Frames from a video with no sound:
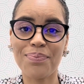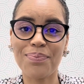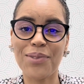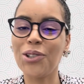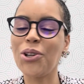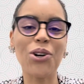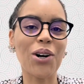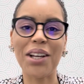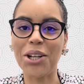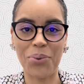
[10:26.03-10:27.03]
You know you
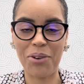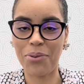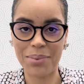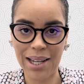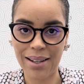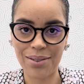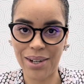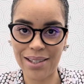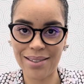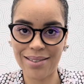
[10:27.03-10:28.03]
can't get away from tax,
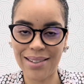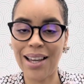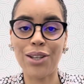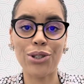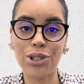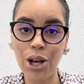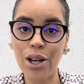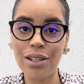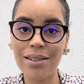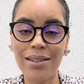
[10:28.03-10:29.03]
right?
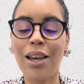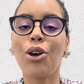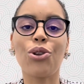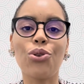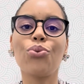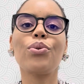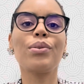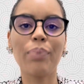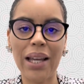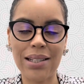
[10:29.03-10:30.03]
SARS, you will
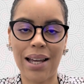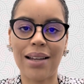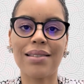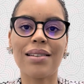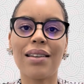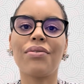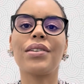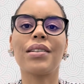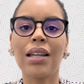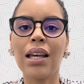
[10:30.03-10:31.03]
pay tax
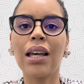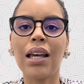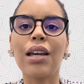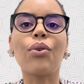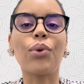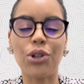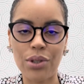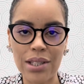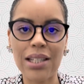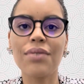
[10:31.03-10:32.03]
even when you're
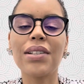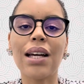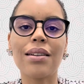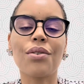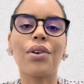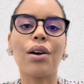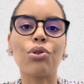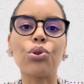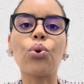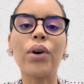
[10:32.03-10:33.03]
6 feet underground.
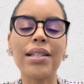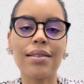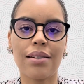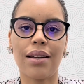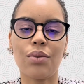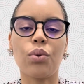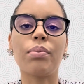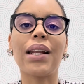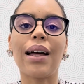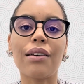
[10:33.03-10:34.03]
Your estate will be
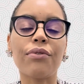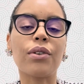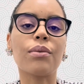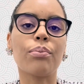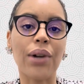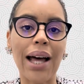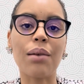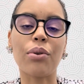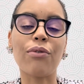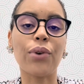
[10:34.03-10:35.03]

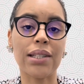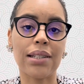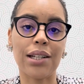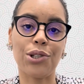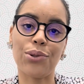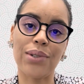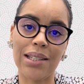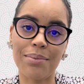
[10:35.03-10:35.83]
liable for estate duty.